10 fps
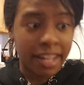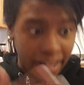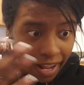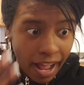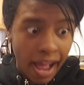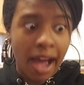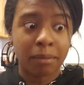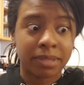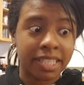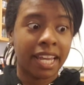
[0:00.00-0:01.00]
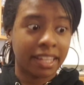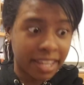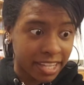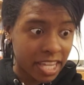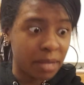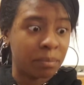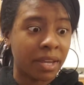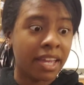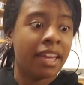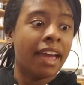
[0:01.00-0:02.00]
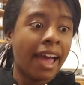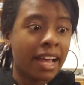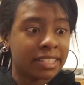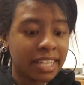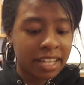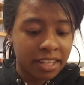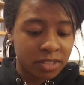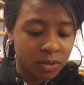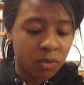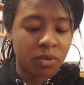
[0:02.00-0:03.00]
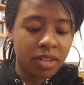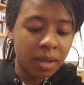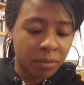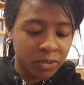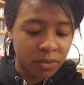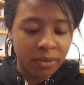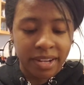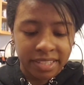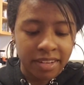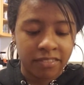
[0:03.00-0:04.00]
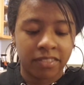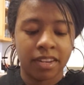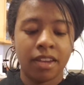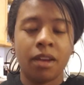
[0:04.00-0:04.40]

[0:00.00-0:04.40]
Like, I'm saying, like, keep it as, like, a school club or school activity,